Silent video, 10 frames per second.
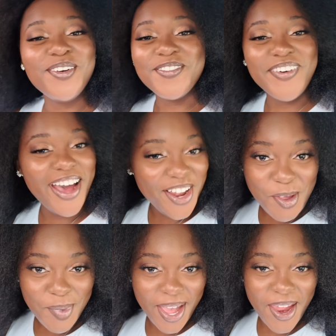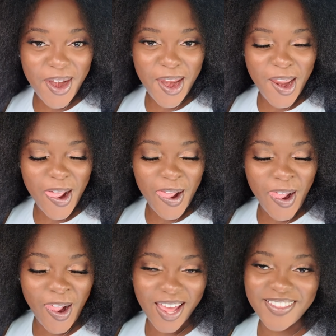we finally made it.
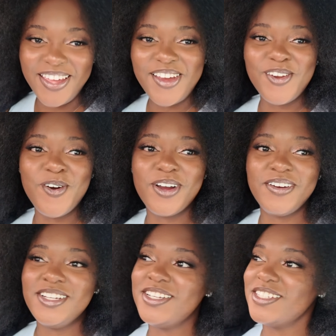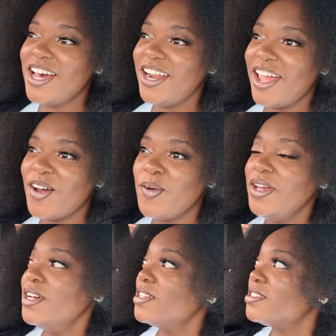Thank you, Lord. Chris just got out
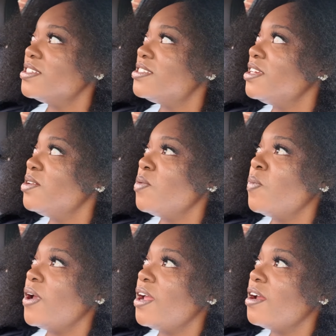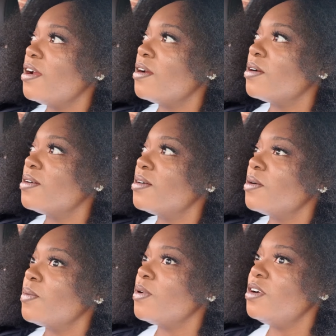to see where
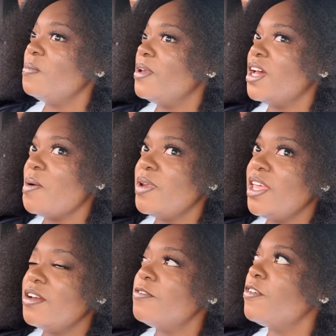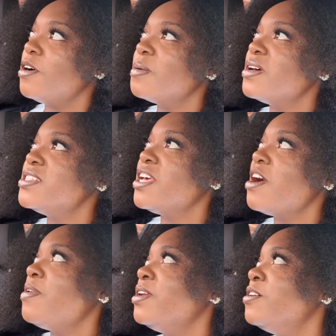we're gonna be coming in from, because they
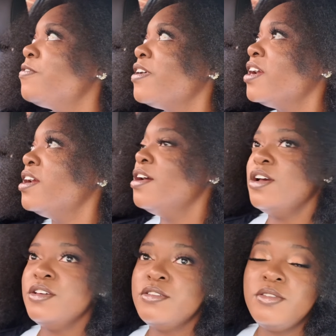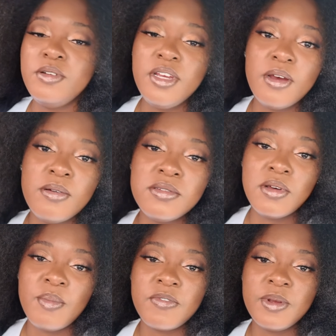have like different studios. So
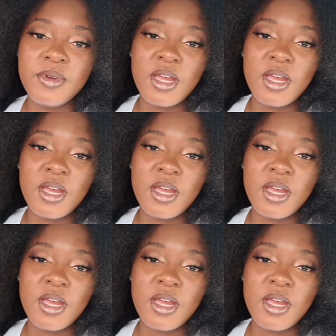I'm gonna flip the